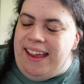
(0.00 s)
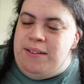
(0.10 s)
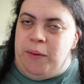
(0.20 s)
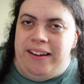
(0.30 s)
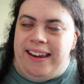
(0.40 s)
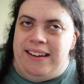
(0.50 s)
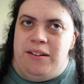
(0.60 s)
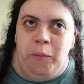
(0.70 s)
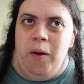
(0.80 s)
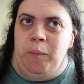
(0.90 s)
in
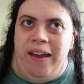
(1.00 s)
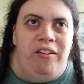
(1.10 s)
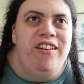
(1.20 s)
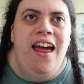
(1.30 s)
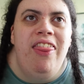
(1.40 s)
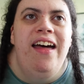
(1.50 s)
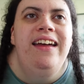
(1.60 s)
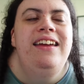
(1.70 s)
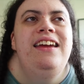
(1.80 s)
one way or another.